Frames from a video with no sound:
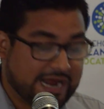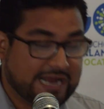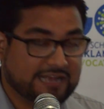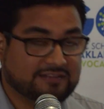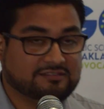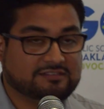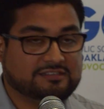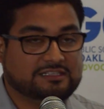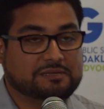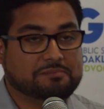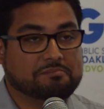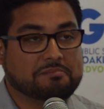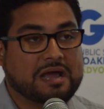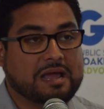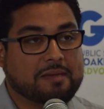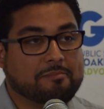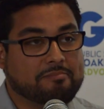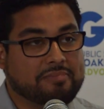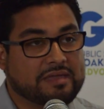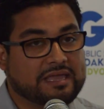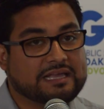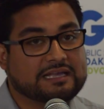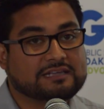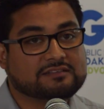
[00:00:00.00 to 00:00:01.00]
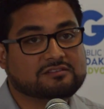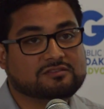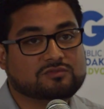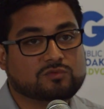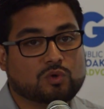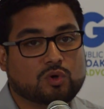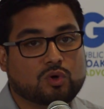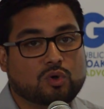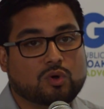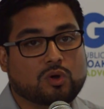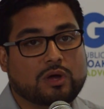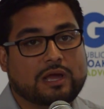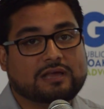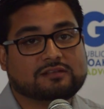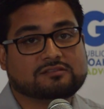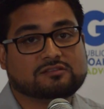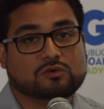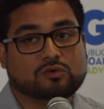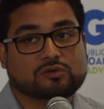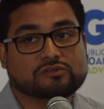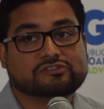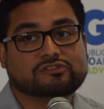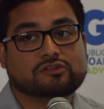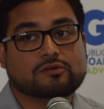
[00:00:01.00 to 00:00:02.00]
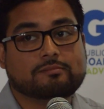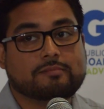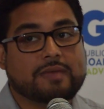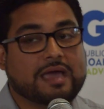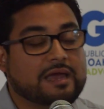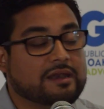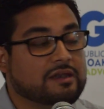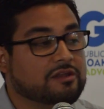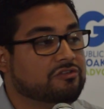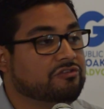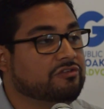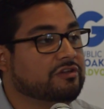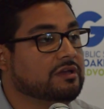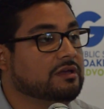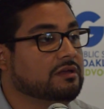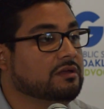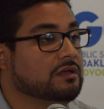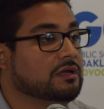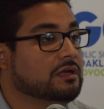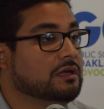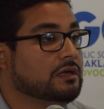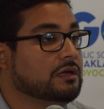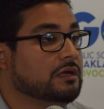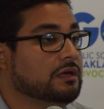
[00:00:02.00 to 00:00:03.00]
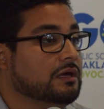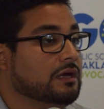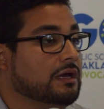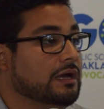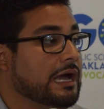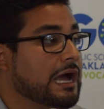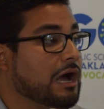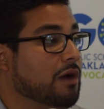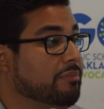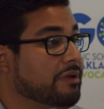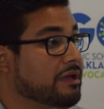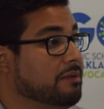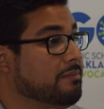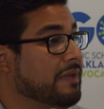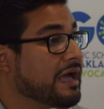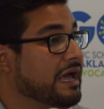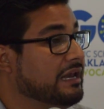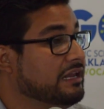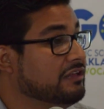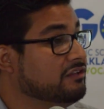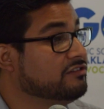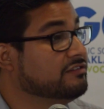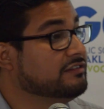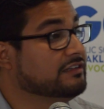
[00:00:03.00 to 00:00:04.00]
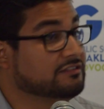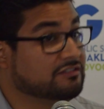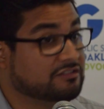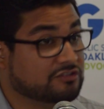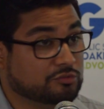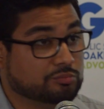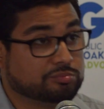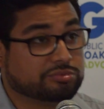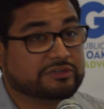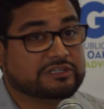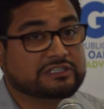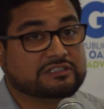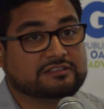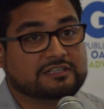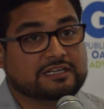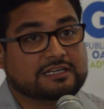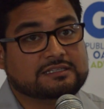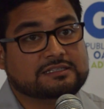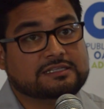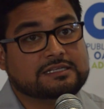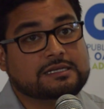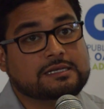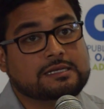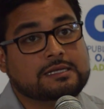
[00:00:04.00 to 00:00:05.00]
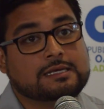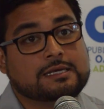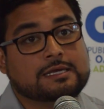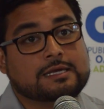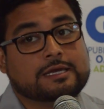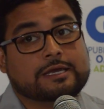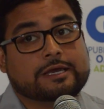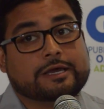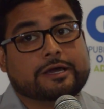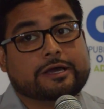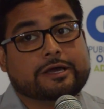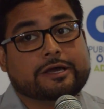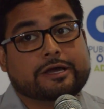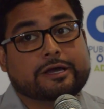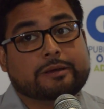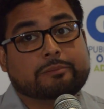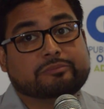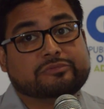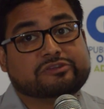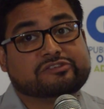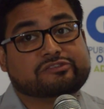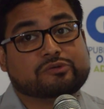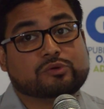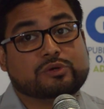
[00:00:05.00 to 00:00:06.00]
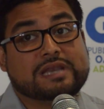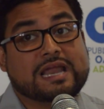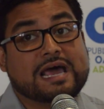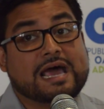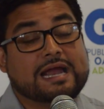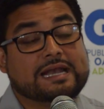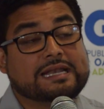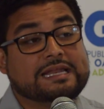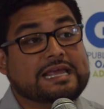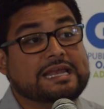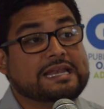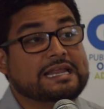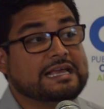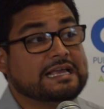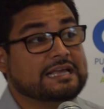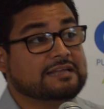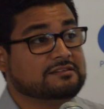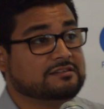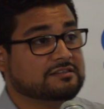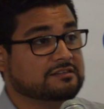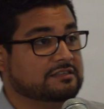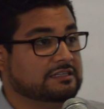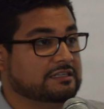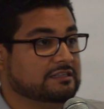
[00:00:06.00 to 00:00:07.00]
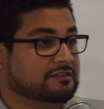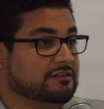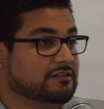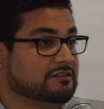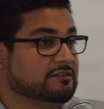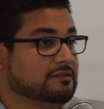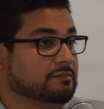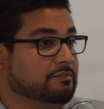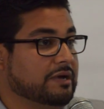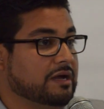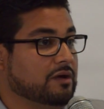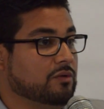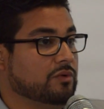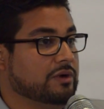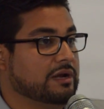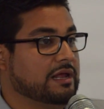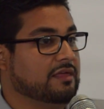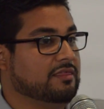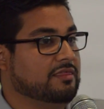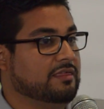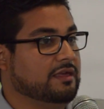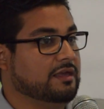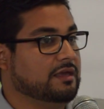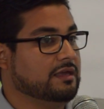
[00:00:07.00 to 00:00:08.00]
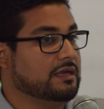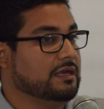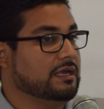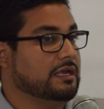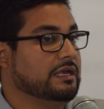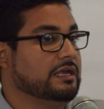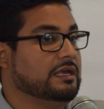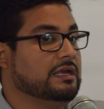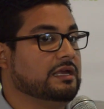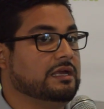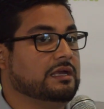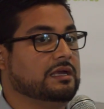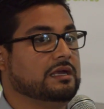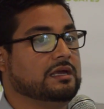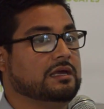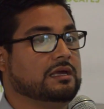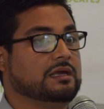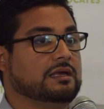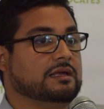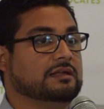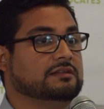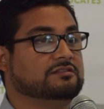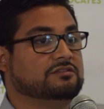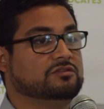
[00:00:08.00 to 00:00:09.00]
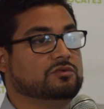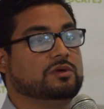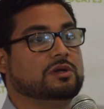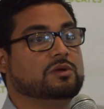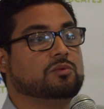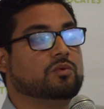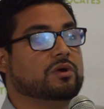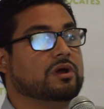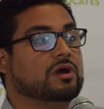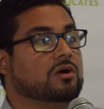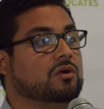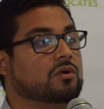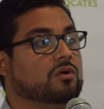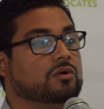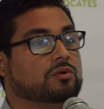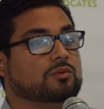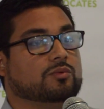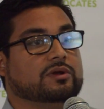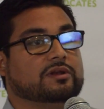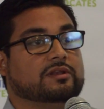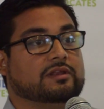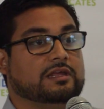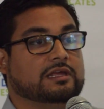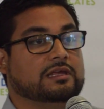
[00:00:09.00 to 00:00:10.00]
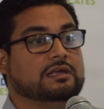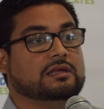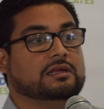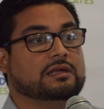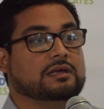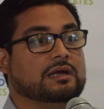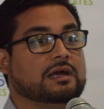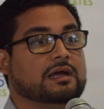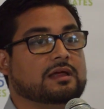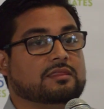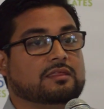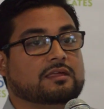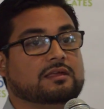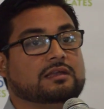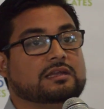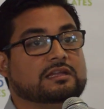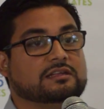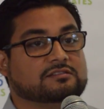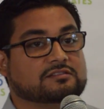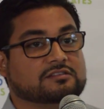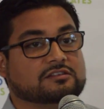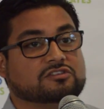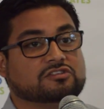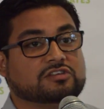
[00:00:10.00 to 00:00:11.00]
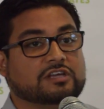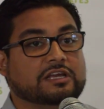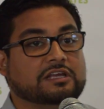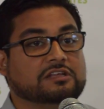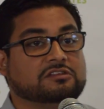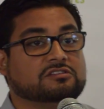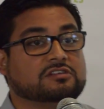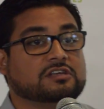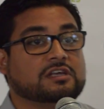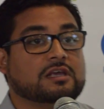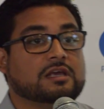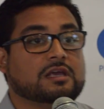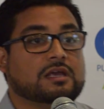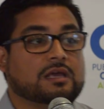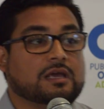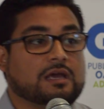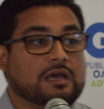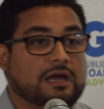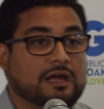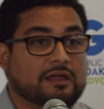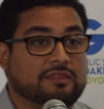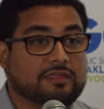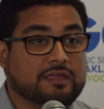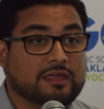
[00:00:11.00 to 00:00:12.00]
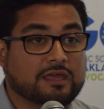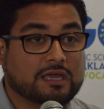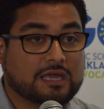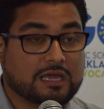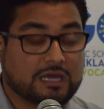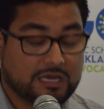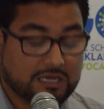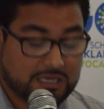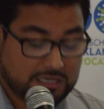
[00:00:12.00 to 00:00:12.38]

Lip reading: I see my biggest role as also helping manage the superintendent. So not getting into details about what I think he is doing well or what I think needs to change. I think